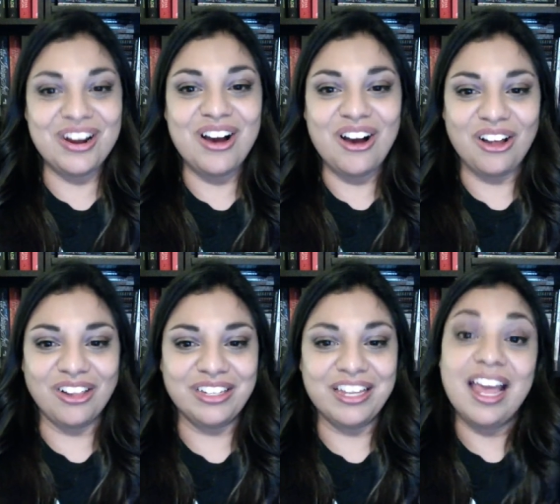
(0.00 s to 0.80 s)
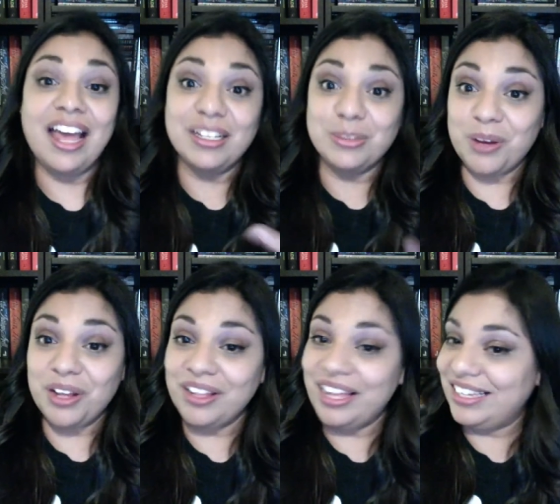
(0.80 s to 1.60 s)
Holly as
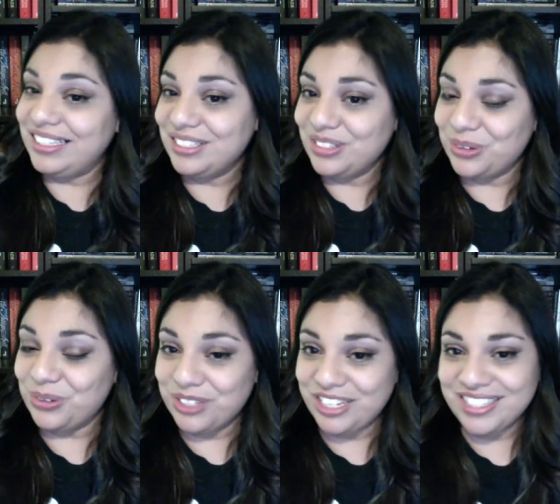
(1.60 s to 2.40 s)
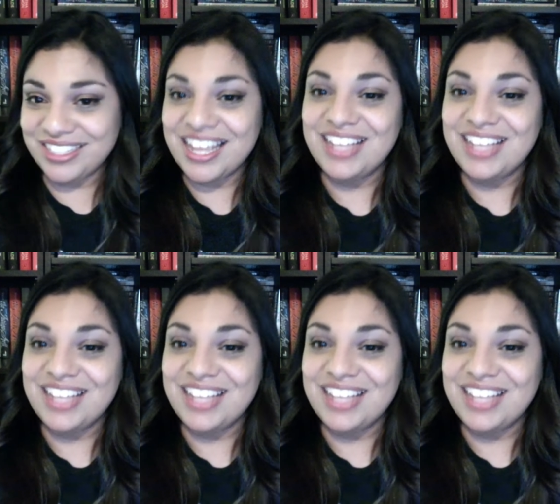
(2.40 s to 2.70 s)
well as Nichole Chase.